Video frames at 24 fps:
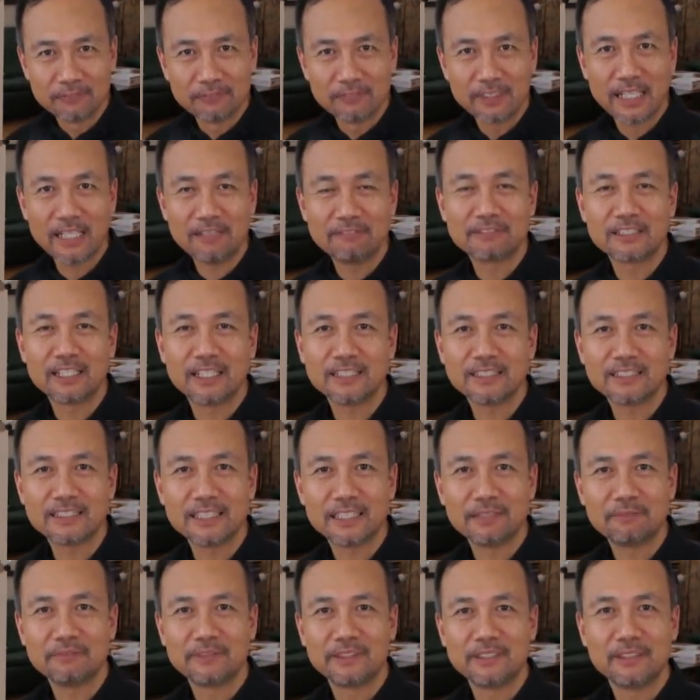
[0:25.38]
We have got
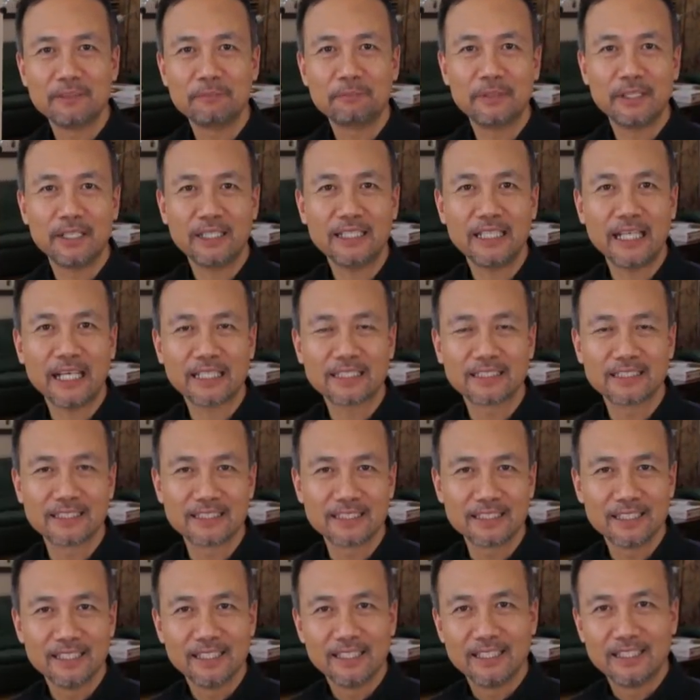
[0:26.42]
some new
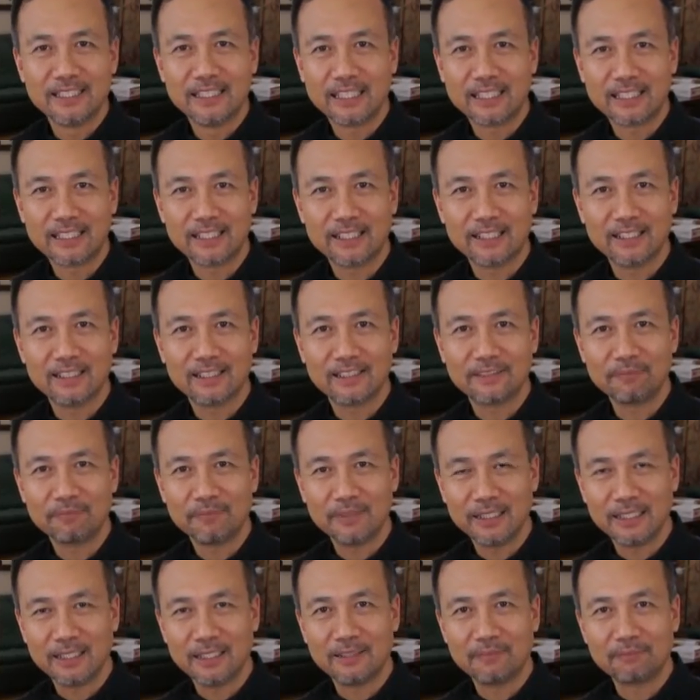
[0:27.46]
products like uh,
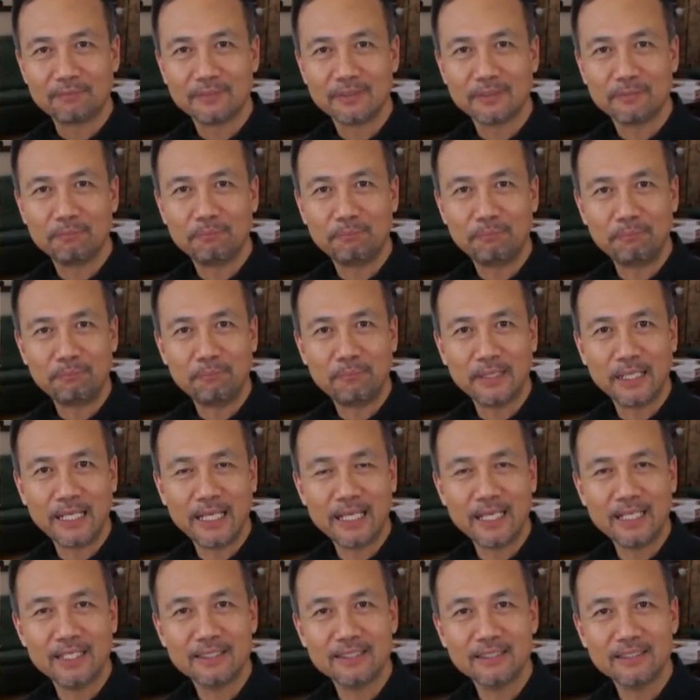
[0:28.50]
um,
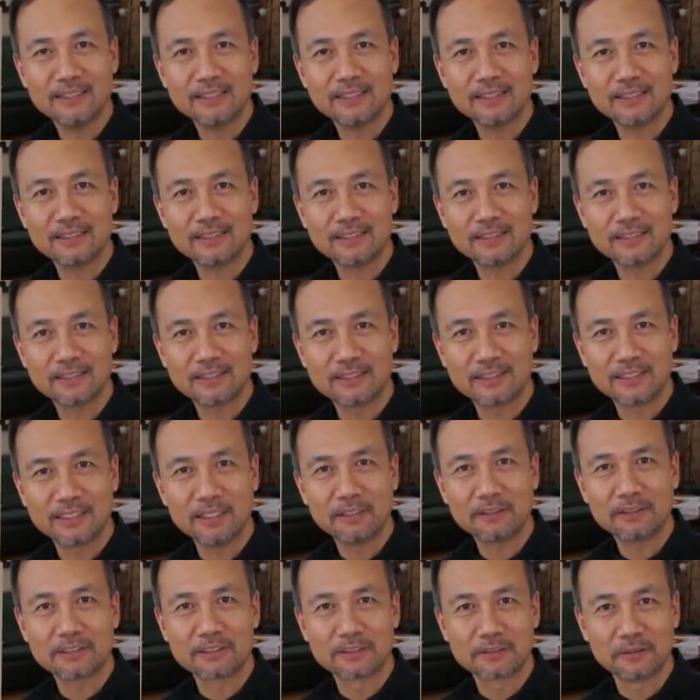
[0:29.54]
plain
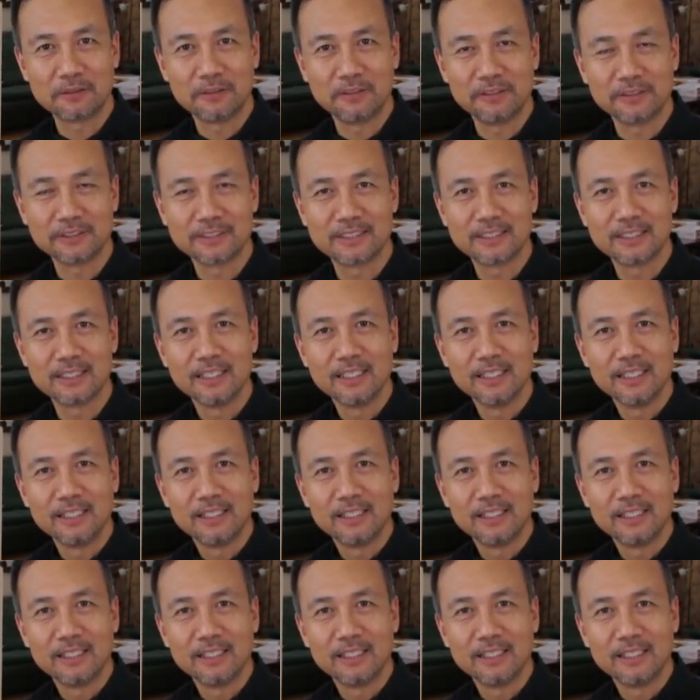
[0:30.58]
silk scrolls.